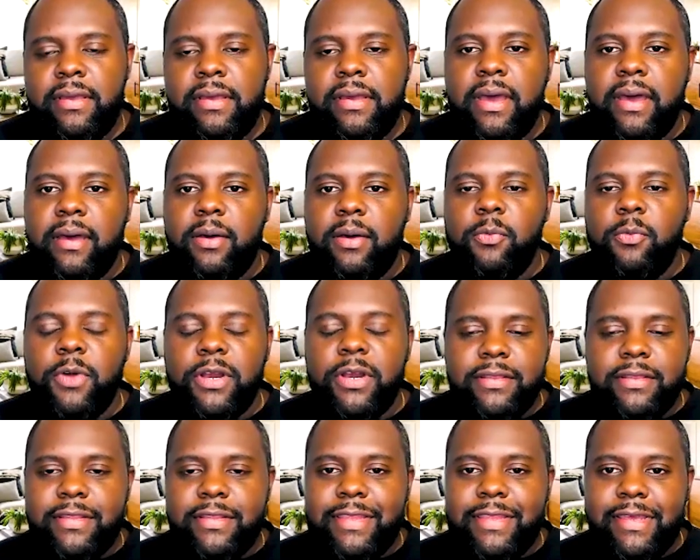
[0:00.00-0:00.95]
One
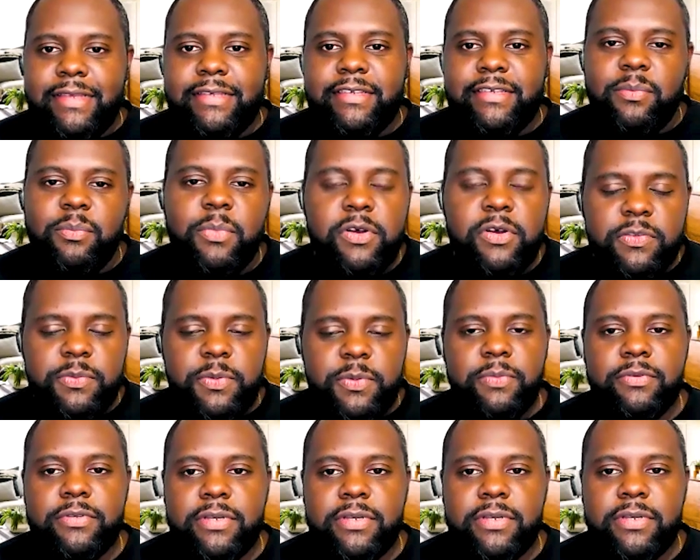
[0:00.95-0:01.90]
of the things that most
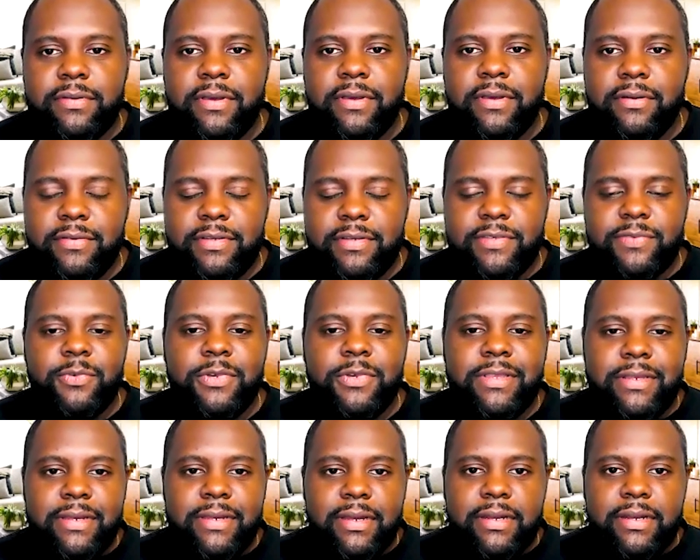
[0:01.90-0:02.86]
people don't know is
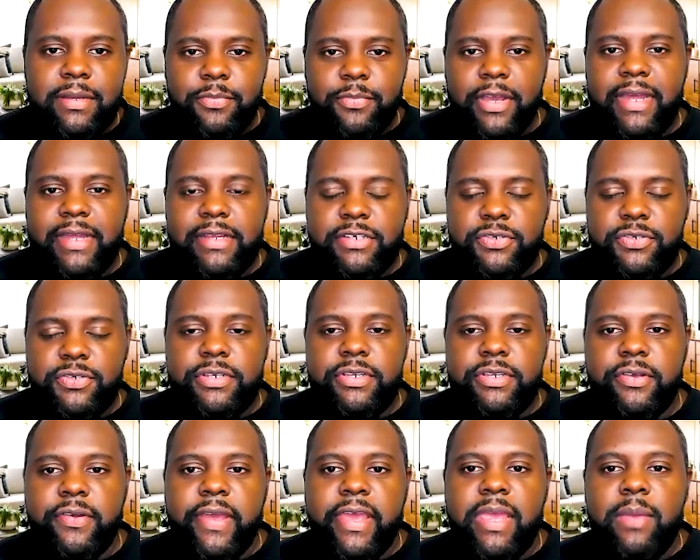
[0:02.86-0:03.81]
with Dun & Bradstreet,
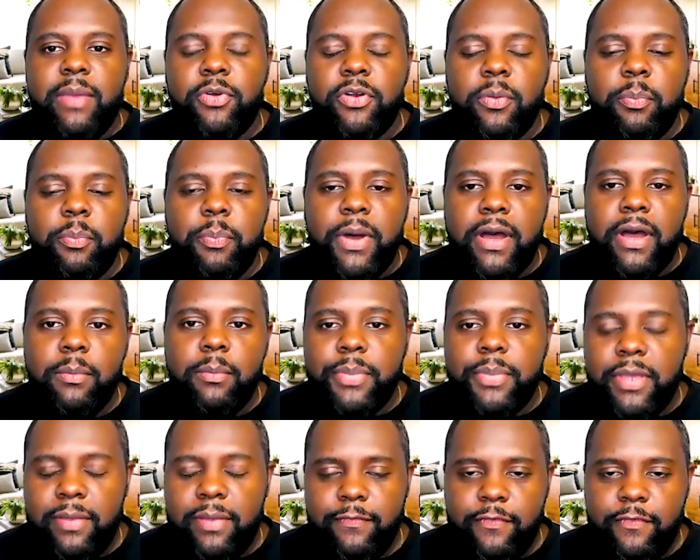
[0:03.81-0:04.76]
you're able to pump
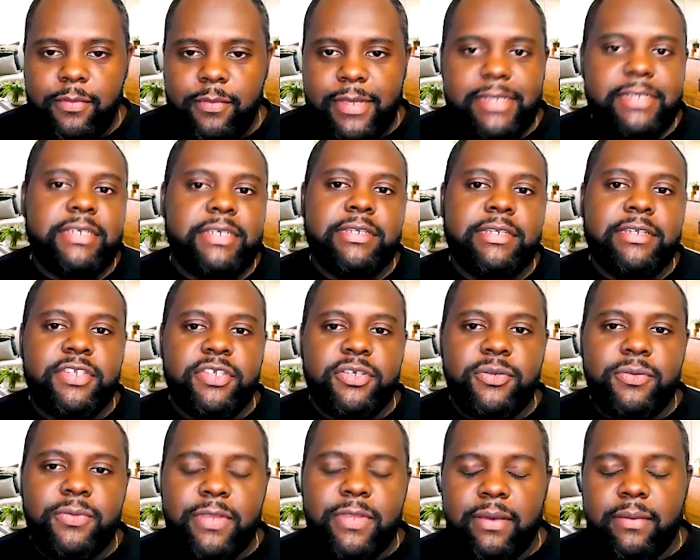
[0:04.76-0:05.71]
information
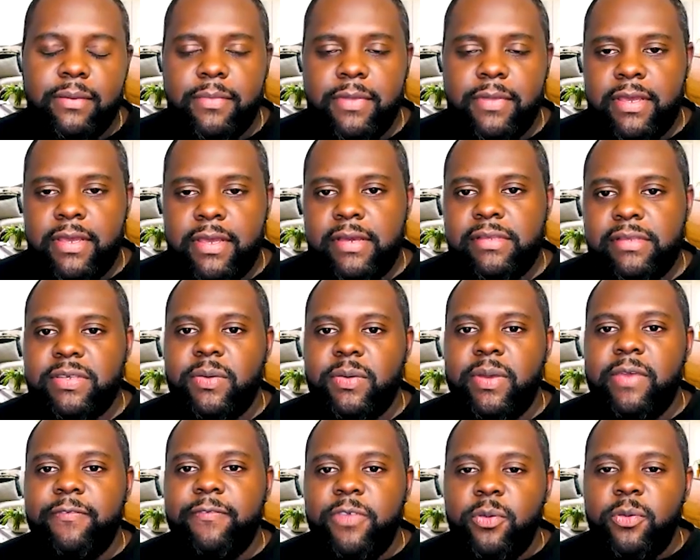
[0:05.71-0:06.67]
to them. So
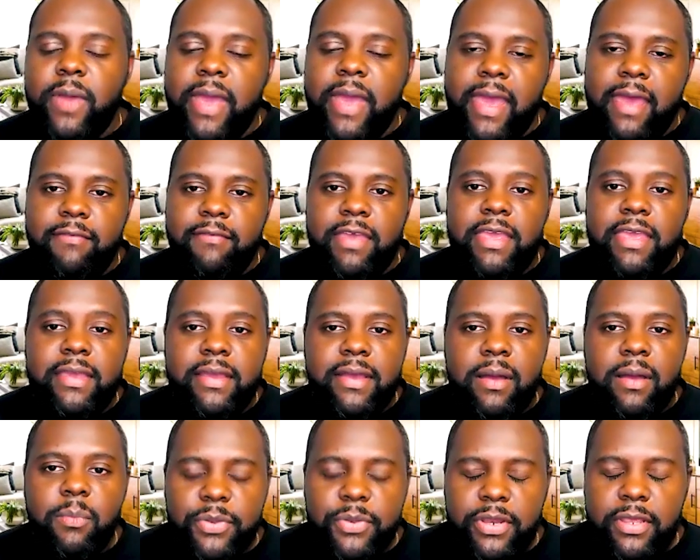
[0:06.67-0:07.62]
if you have a
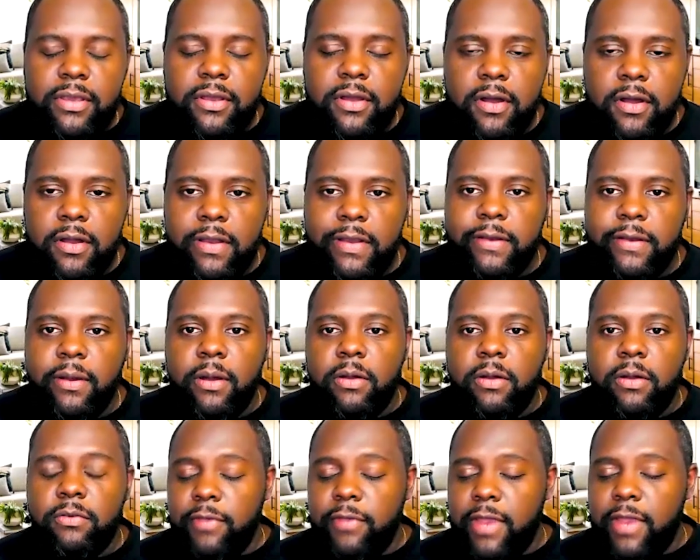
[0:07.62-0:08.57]
company card
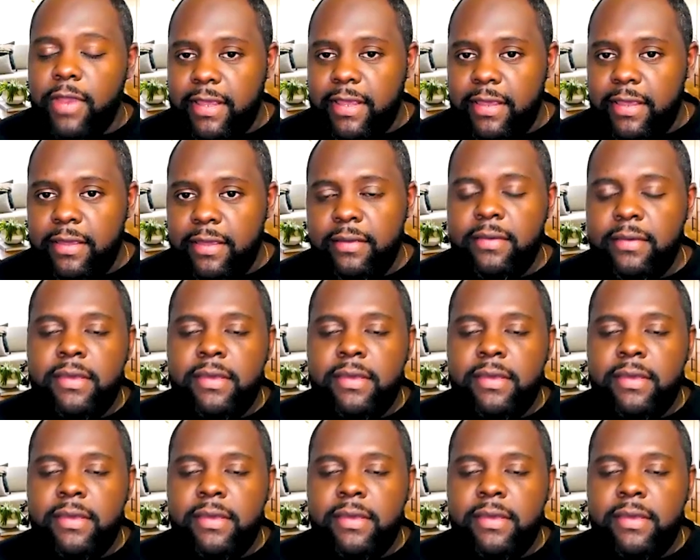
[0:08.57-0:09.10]
already,